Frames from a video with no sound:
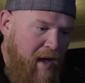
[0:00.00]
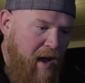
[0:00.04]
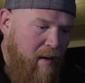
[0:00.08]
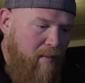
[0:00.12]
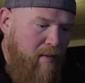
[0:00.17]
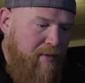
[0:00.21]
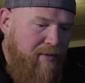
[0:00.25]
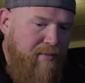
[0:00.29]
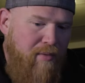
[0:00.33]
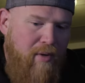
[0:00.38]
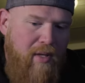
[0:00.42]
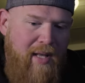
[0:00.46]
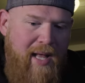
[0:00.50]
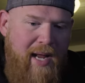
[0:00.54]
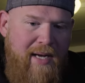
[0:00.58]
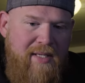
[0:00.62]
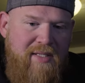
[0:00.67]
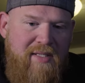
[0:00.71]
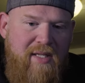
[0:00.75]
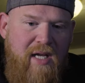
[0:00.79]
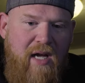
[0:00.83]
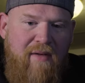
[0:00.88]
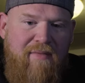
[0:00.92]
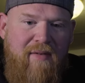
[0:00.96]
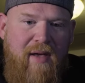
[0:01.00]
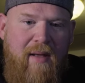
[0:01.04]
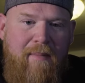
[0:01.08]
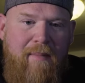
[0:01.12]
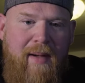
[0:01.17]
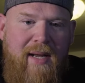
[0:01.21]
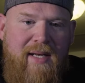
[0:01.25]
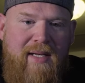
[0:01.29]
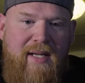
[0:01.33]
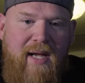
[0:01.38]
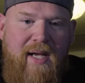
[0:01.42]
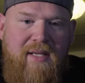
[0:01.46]
I went through a lot of stuff and
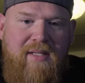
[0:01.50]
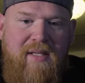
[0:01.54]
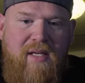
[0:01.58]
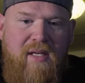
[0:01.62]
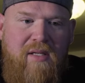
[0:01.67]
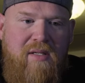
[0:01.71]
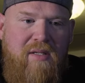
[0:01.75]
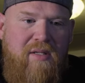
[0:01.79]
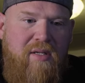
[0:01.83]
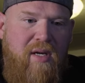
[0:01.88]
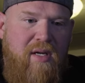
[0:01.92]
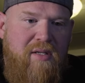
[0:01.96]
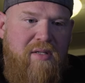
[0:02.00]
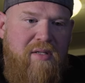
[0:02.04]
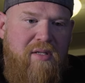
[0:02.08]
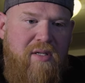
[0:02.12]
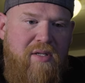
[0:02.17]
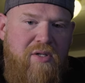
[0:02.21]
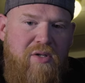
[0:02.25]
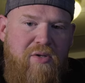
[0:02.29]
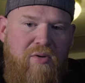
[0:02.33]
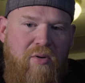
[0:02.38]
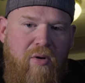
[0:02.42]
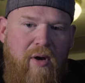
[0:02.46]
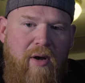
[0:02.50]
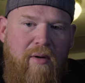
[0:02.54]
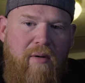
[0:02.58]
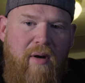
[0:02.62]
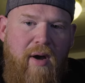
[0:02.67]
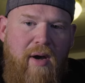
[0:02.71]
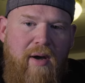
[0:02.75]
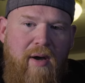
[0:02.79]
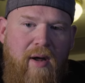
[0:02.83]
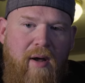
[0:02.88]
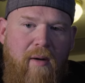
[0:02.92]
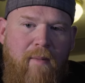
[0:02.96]
my desk is just destroyed
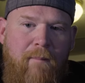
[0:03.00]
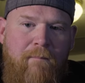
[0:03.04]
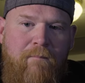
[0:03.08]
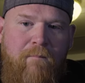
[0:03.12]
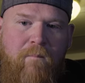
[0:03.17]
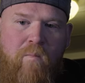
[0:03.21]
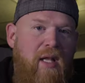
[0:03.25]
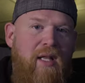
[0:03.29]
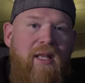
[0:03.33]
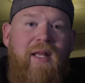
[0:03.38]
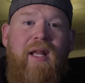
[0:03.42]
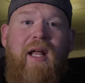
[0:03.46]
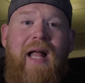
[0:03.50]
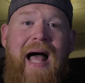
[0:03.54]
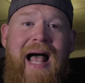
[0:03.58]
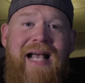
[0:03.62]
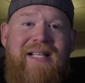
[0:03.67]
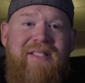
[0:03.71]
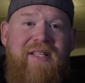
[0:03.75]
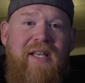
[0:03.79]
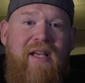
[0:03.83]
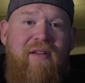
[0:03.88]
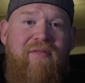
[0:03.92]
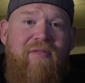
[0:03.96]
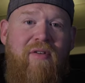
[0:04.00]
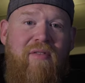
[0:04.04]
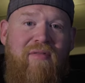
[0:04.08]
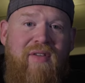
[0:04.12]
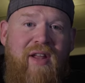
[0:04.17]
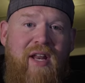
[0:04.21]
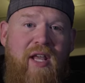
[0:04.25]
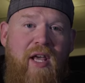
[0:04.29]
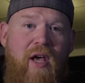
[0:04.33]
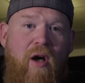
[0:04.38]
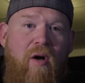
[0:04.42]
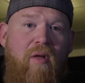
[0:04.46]
right now. Last thing for
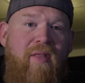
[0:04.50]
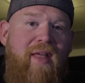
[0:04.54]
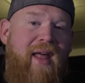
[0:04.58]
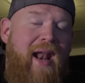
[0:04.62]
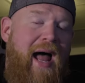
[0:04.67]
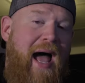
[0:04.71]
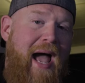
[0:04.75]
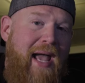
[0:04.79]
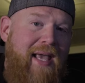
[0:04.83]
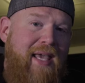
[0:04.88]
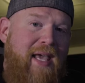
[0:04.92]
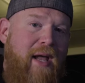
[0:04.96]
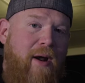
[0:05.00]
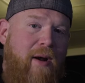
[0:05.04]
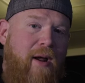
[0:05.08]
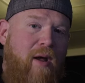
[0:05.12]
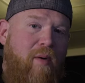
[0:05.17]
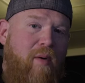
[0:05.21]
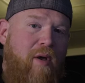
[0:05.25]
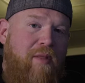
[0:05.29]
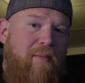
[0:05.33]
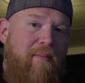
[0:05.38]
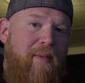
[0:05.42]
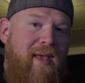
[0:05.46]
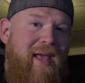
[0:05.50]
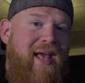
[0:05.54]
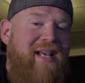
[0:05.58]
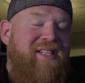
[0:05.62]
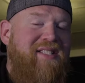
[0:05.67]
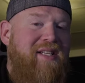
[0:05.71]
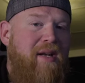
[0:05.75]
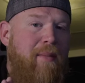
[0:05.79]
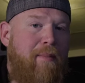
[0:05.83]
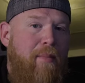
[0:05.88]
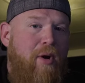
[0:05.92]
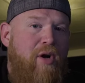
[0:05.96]
video that I carry with me
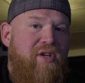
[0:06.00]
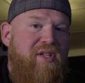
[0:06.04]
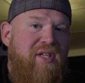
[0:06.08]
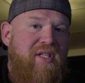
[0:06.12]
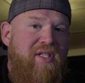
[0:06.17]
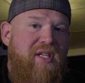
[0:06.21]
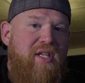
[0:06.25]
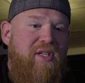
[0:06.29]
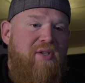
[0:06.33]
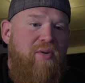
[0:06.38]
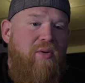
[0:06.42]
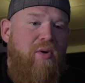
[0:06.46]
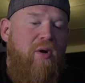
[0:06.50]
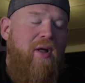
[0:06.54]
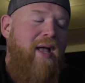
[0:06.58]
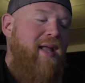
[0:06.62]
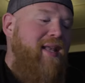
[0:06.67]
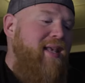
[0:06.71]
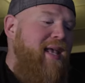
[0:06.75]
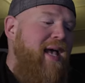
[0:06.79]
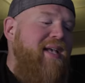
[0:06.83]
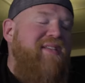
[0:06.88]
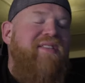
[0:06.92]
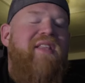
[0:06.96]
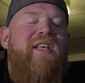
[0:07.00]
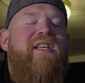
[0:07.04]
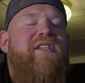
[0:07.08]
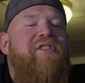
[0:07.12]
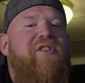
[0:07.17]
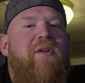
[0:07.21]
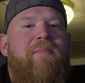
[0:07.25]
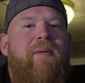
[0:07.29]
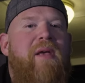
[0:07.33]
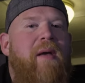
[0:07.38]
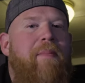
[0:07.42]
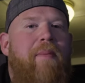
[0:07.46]
as an emergency tool, and yes, this
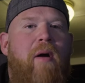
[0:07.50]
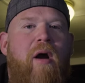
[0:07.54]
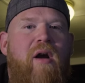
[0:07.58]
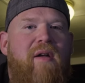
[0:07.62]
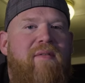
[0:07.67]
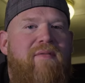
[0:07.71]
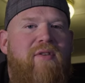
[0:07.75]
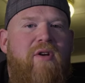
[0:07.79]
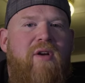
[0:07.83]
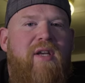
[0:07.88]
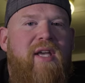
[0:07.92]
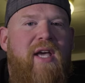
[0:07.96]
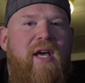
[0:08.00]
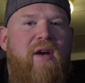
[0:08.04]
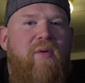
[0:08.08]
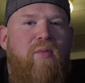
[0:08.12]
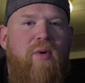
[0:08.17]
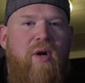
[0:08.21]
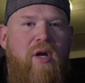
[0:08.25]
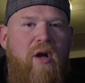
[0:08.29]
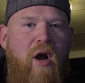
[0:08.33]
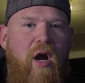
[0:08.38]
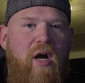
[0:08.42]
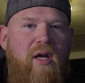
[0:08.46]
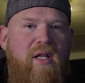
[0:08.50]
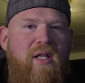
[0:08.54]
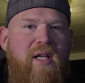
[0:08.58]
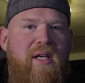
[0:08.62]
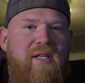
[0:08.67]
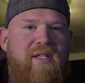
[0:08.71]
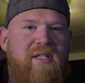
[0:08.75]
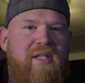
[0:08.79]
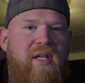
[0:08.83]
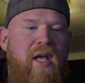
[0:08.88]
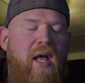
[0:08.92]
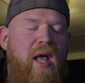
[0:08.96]
should be a part of your kit
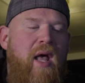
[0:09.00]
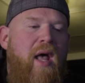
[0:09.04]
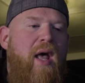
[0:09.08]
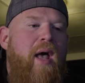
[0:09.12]
regardless,